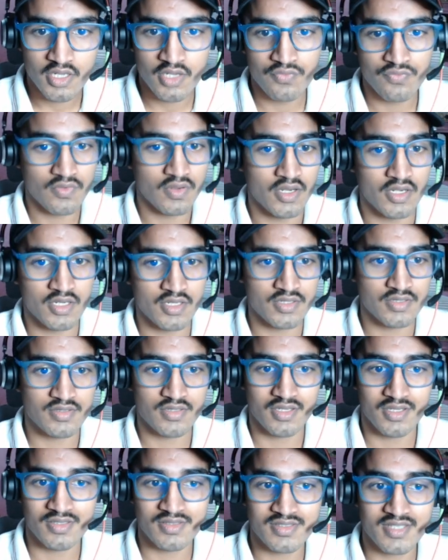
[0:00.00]
If it
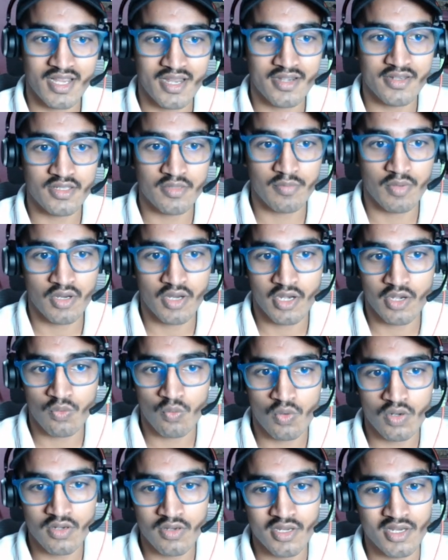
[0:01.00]
is inside the bucket
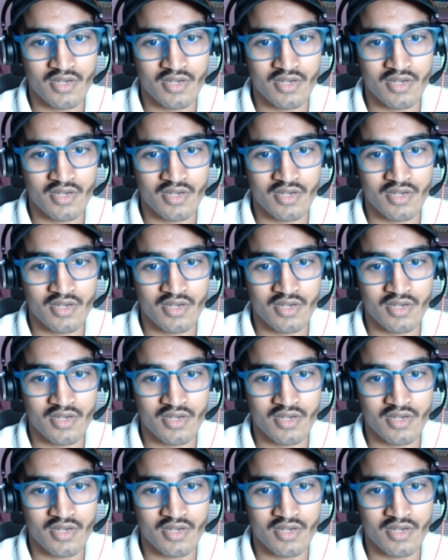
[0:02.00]
1,